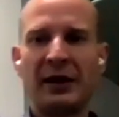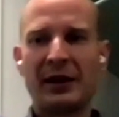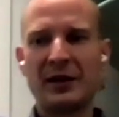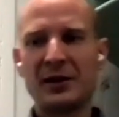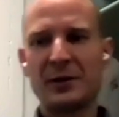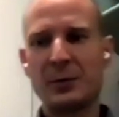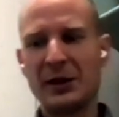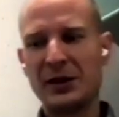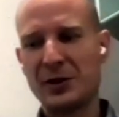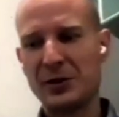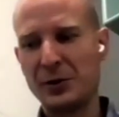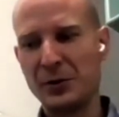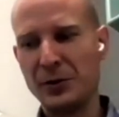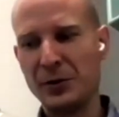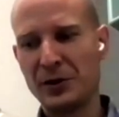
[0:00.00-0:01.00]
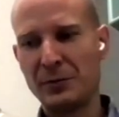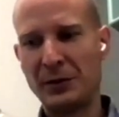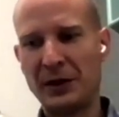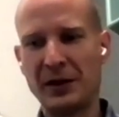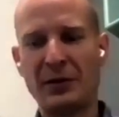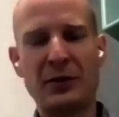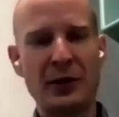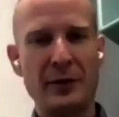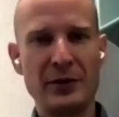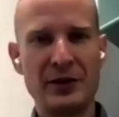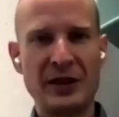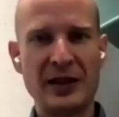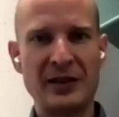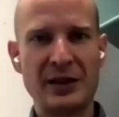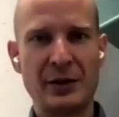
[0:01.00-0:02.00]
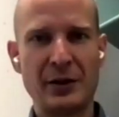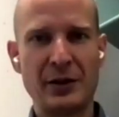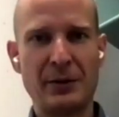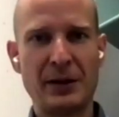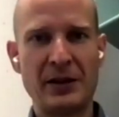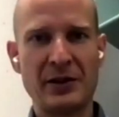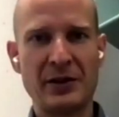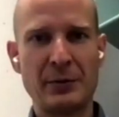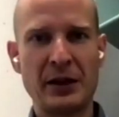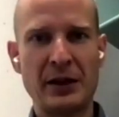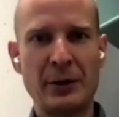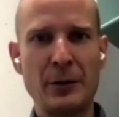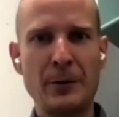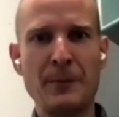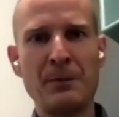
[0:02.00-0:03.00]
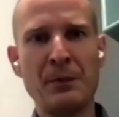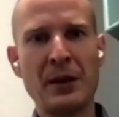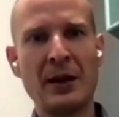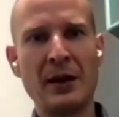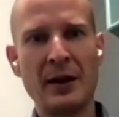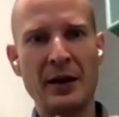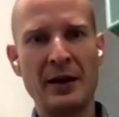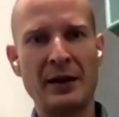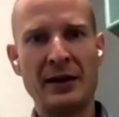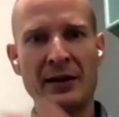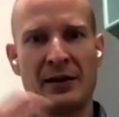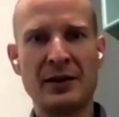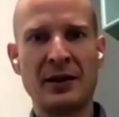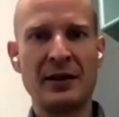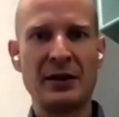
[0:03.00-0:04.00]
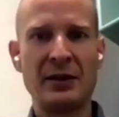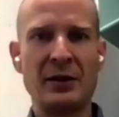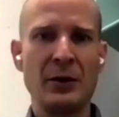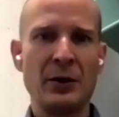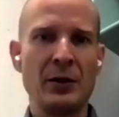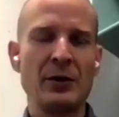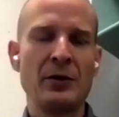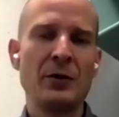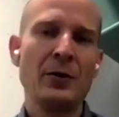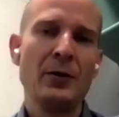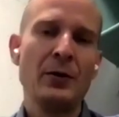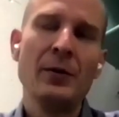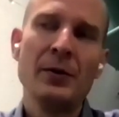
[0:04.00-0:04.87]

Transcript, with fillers: I can switch to smart thermostats in other parts of my home, and then started to, to,